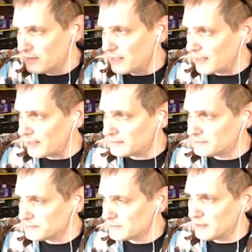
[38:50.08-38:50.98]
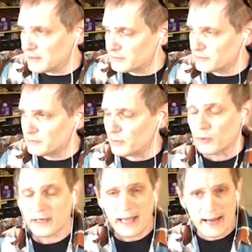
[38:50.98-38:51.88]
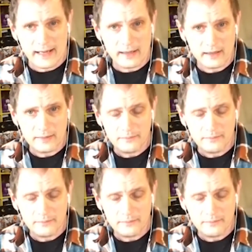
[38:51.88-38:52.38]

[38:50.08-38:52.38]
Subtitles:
you know, organic.